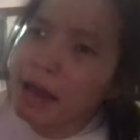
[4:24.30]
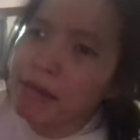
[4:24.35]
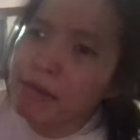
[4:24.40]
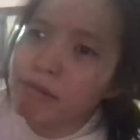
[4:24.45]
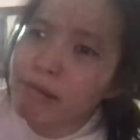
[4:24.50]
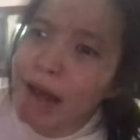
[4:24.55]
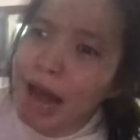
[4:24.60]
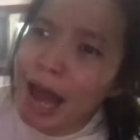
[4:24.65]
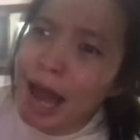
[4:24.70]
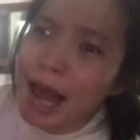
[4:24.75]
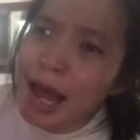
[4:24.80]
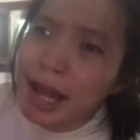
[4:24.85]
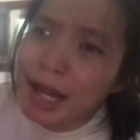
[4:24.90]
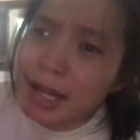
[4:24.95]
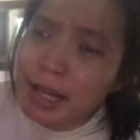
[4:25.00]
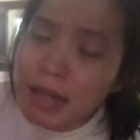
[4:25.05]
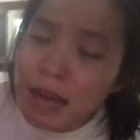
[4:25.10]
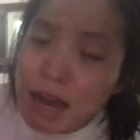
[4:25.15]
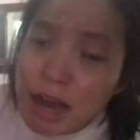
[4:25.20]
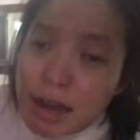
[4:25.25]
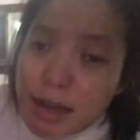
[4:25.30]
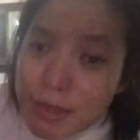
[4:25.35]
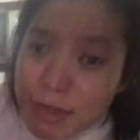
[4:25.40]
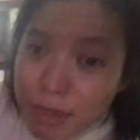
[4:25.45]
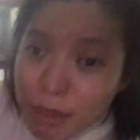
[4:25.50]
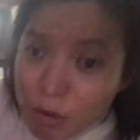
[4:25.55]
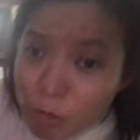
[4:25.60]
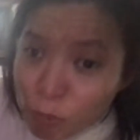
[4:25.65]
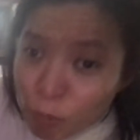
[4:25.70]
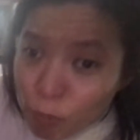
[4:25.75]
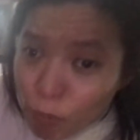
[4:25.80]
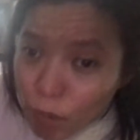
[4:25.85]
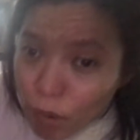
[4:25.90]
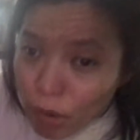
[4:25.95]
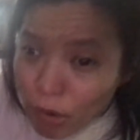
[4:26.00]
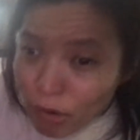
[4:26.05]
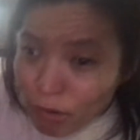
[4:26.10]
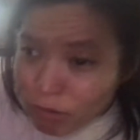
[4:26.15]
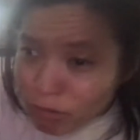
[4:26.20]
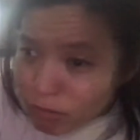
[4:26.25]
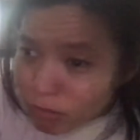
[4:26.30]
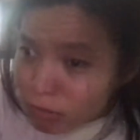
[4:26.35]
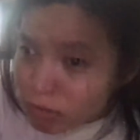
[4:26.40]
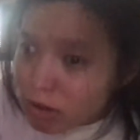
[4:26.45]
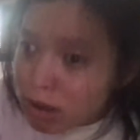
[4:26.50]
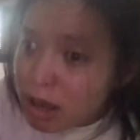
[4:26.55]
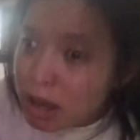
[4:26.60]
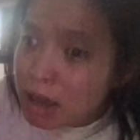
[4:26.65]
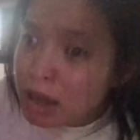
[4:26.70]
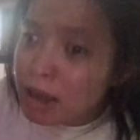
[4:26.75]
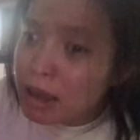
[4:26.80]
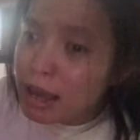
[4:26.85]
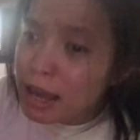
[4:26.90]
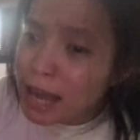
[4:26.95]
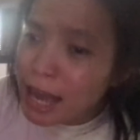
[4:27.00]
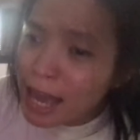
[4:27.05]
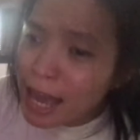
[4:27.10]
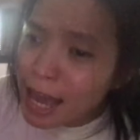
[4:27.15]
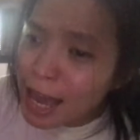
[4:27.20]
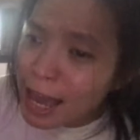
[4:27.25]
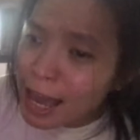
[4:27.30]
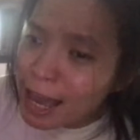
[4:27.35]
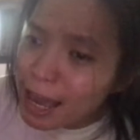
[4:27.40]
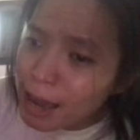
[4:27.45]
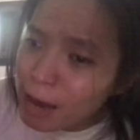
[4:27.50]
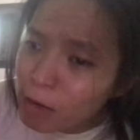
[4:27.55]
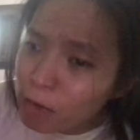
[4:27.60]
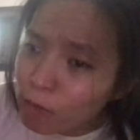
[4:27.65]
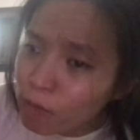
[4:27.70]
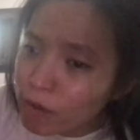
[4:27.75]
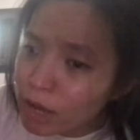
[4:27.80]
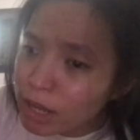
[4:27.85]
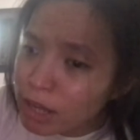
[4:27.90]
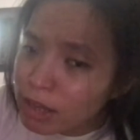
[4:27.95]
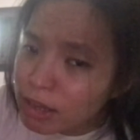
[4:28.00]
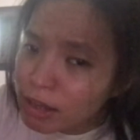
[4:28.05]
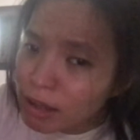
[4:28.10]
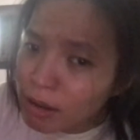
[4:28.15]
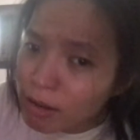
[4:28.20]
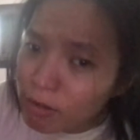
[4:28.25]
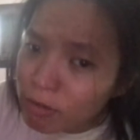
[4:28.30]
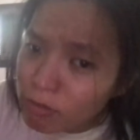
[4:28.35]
read The Wolf. It was a